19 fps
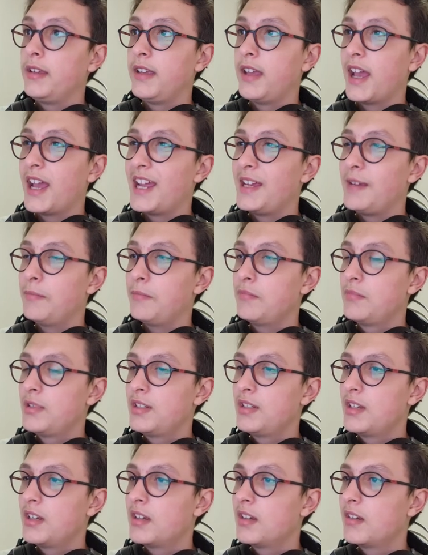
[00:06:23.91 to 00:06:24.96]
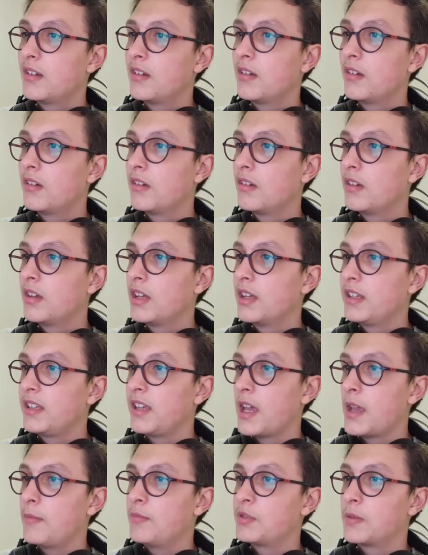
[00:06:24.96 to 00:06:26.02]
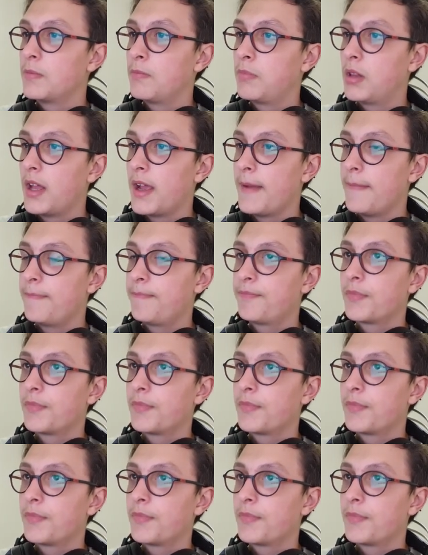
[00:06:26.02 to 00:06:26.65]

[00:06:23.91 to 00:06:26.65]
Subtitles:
games and play.